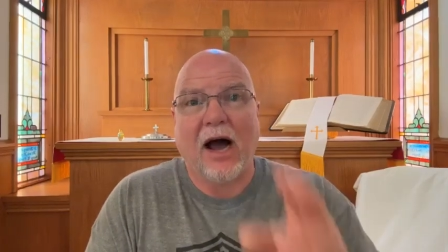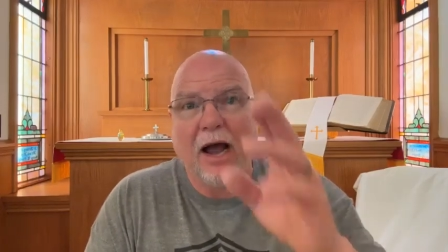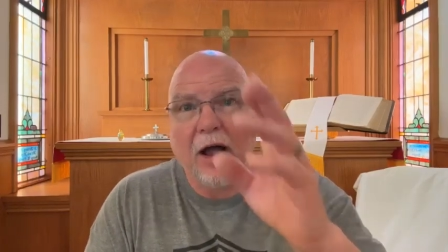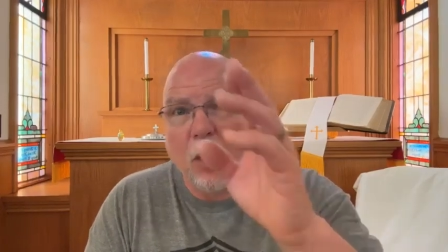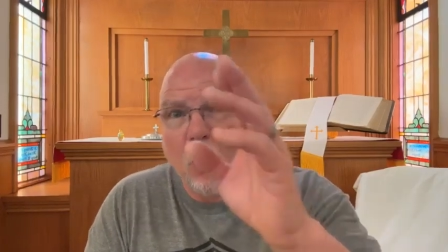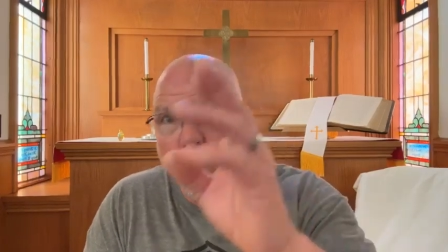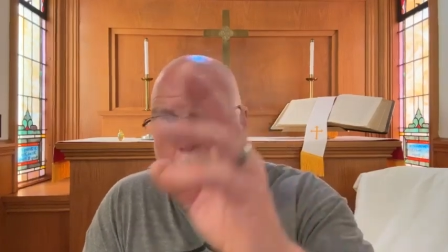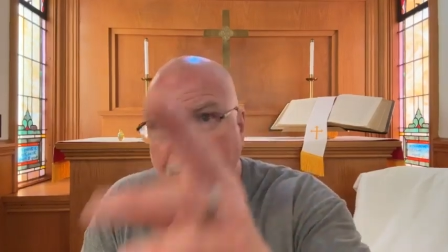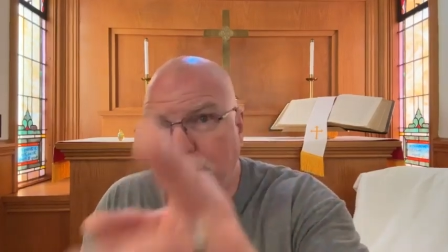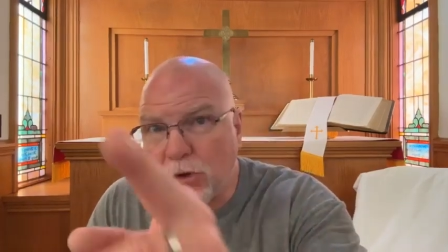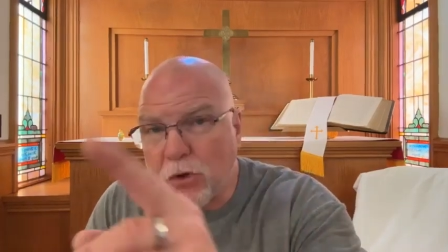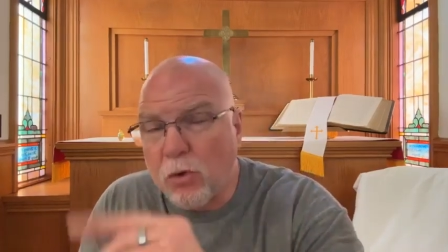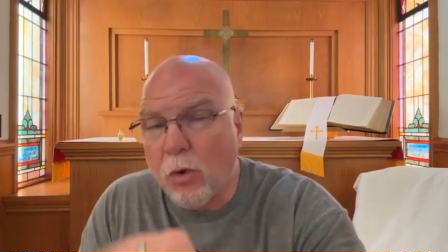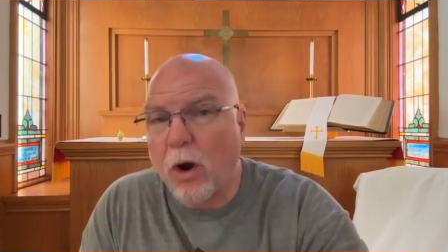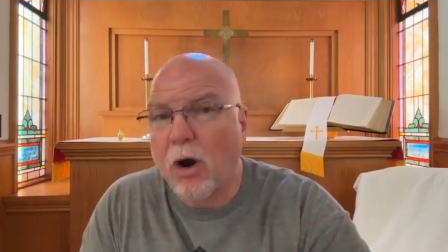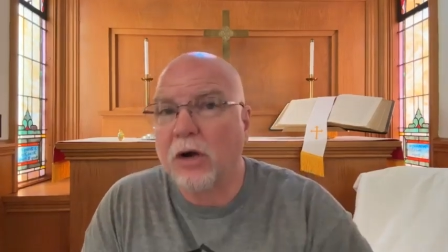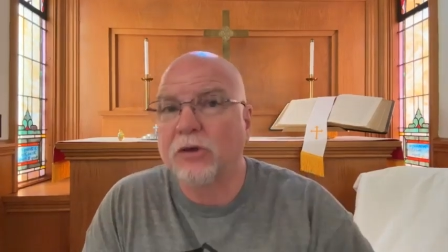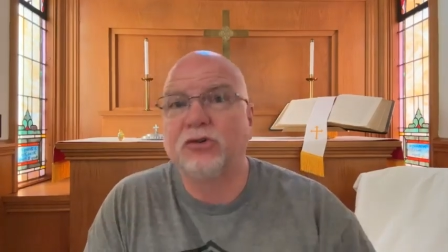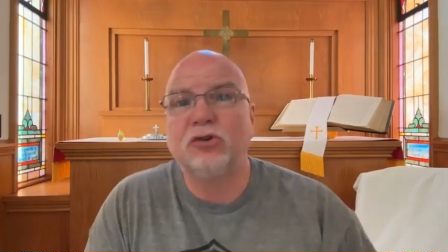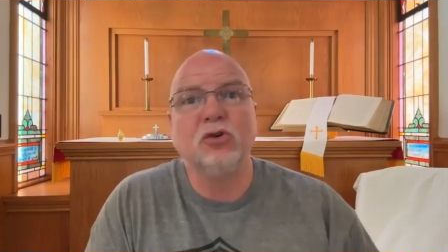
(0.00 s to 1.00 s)
I hope
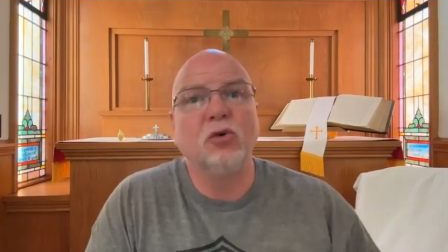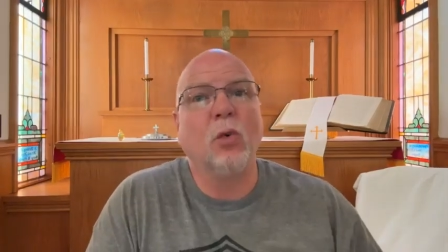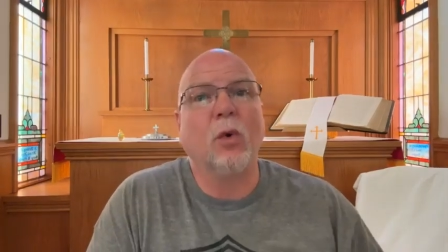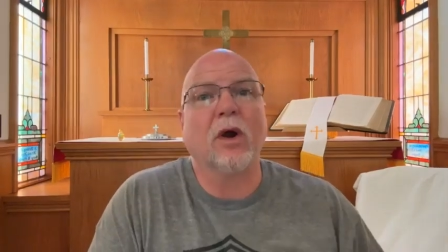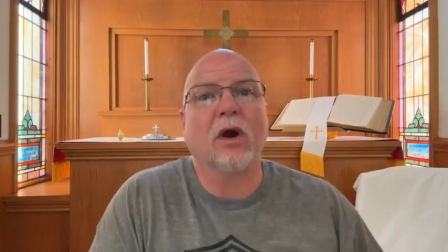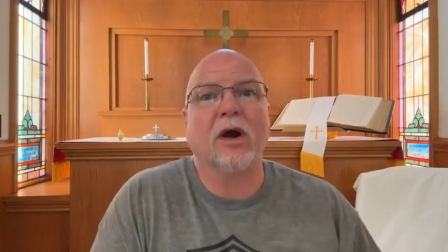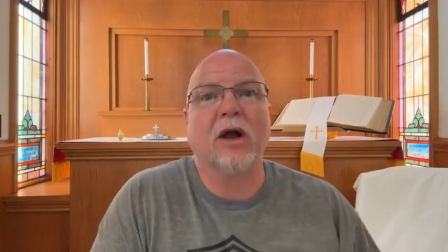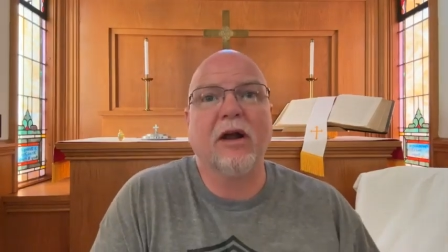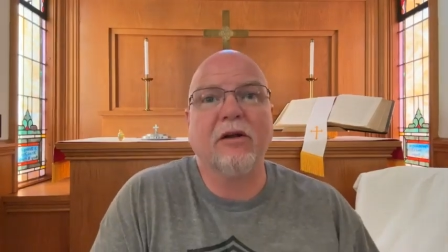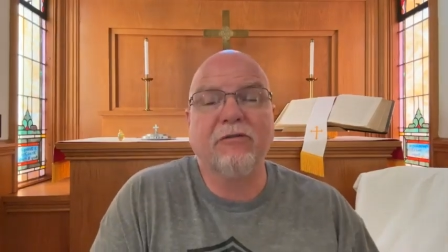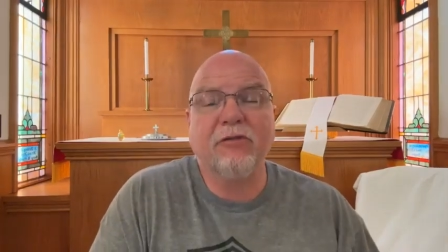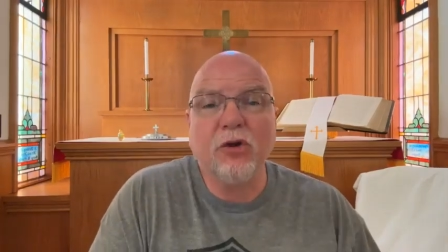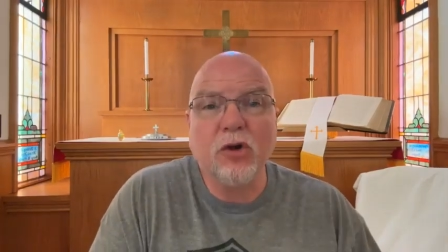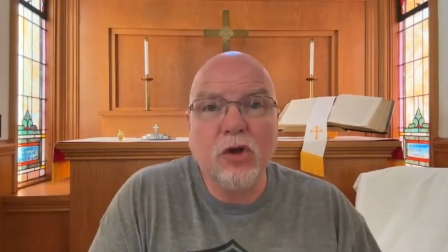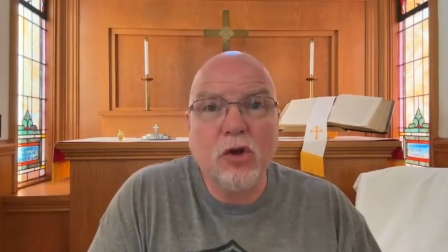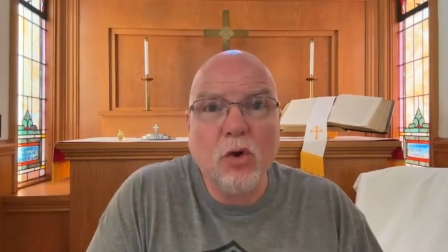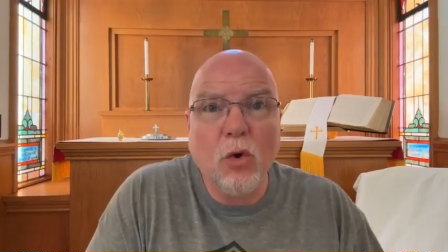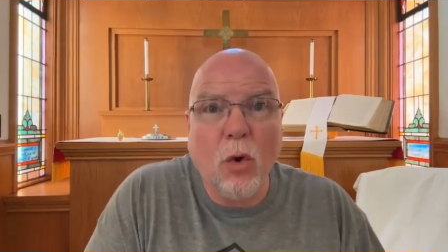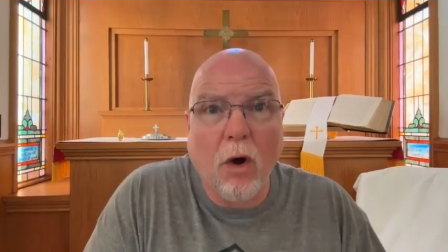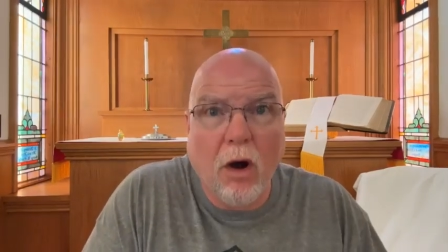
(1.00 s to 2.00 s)
you are too,
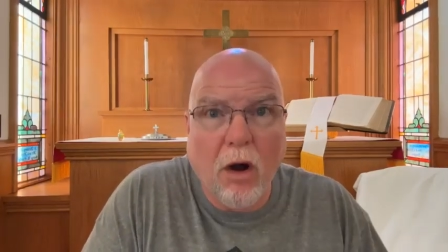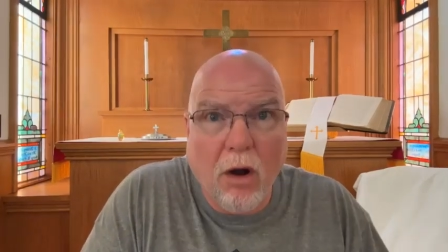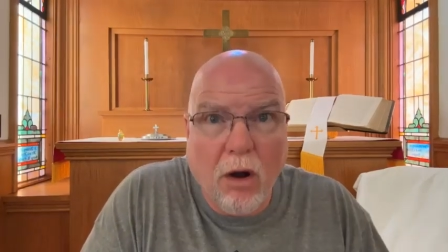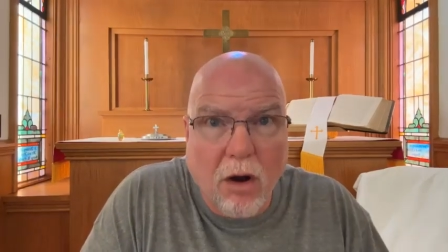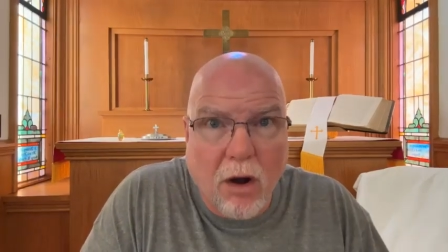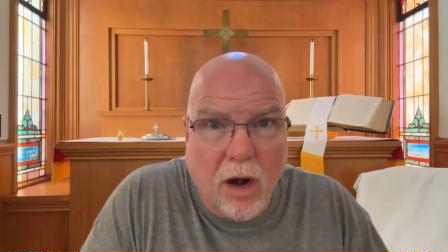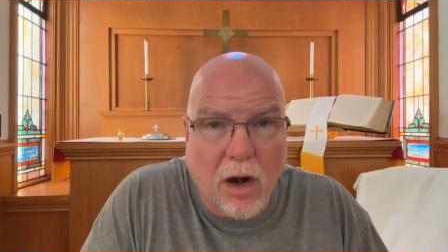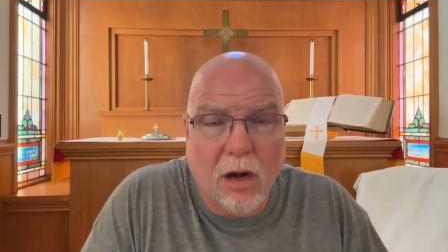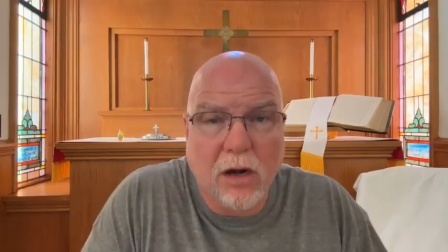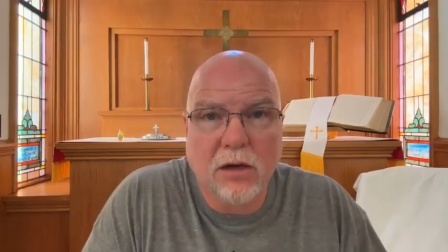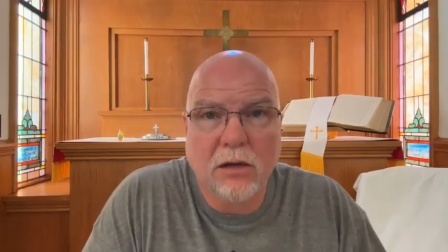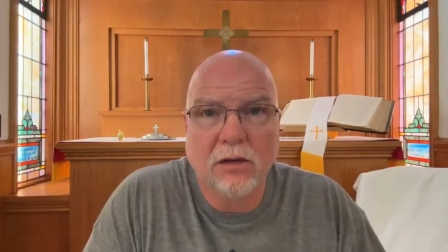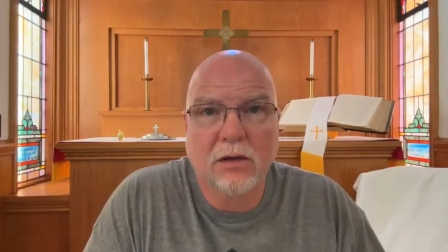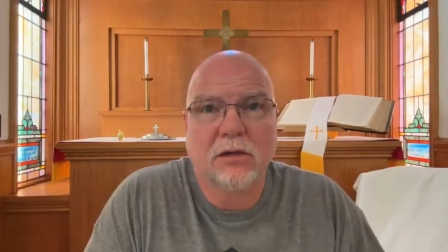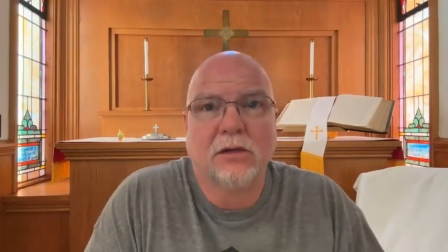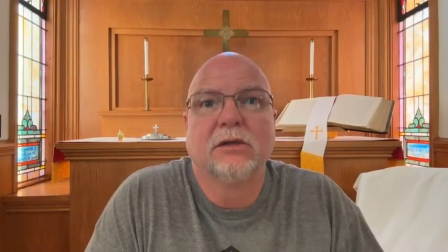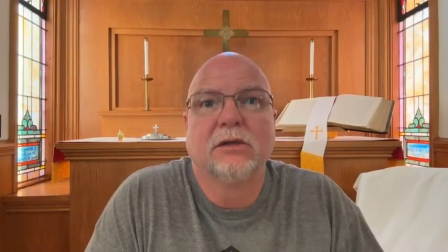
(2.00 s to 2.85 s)
wherever you are.